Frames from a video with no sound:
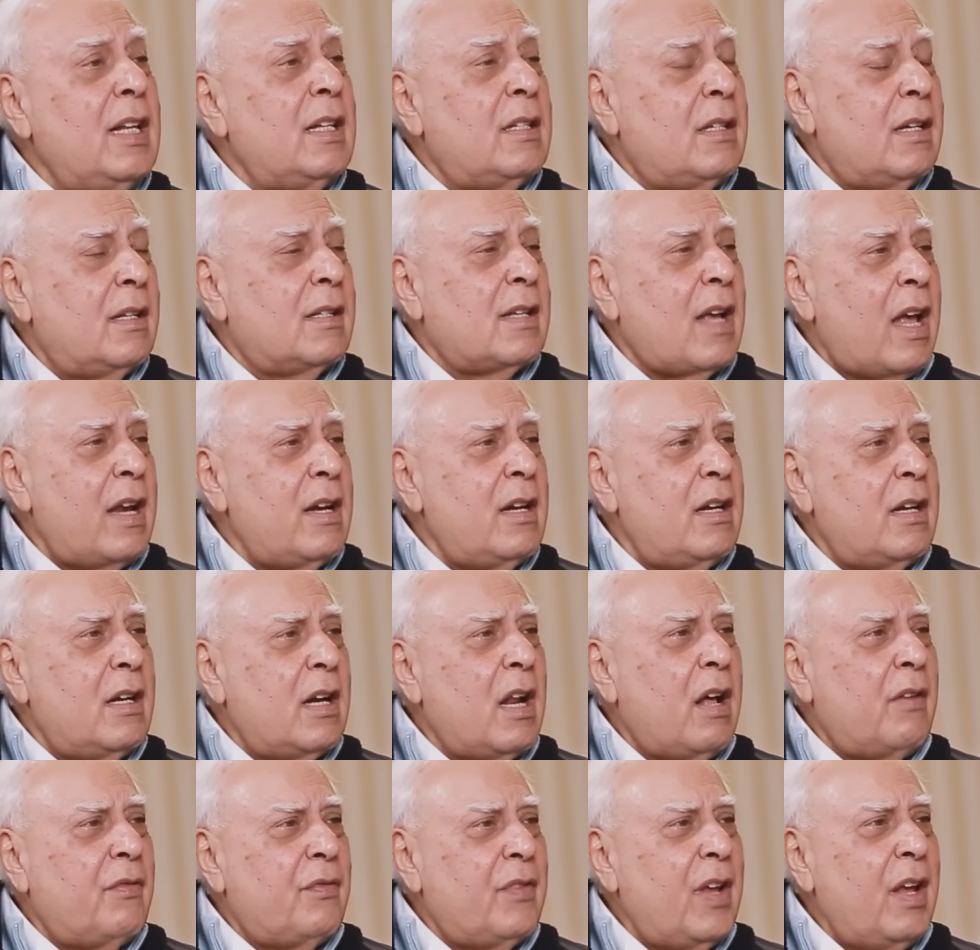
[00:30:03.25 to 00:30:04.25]
it's decided in
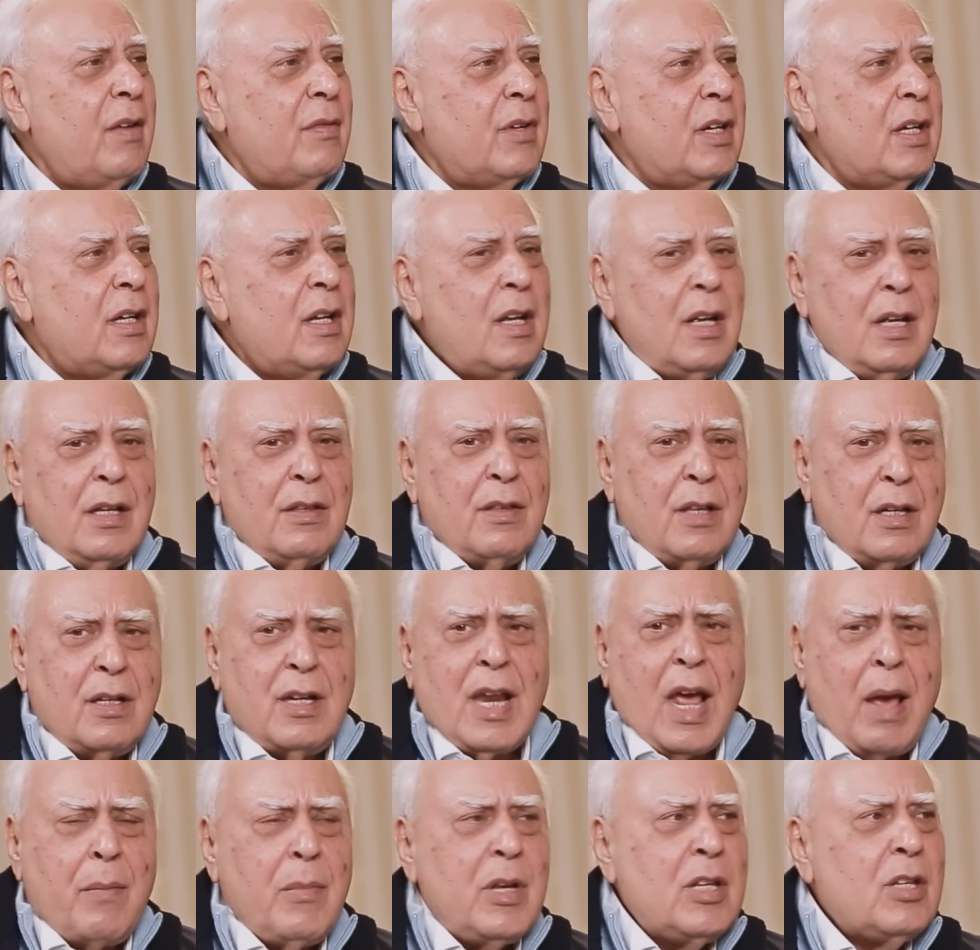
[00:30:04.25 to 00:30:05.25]
our favor, the
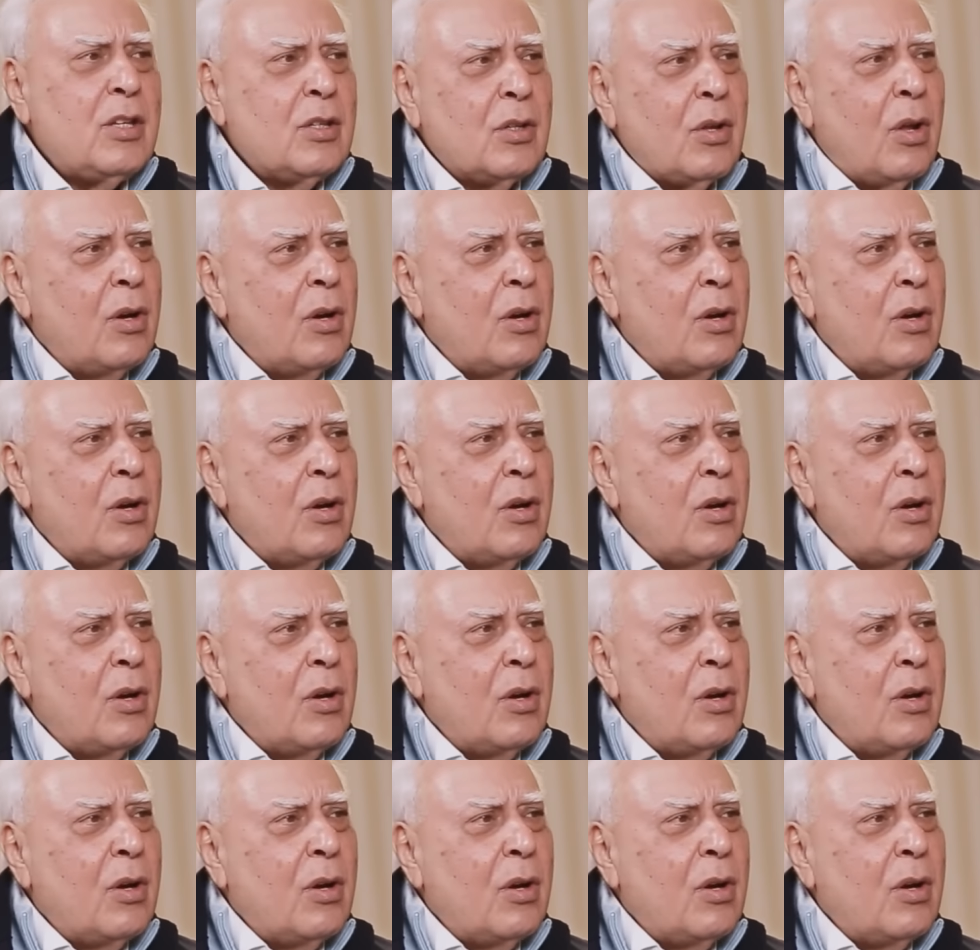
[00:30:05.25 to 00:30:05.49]
damage is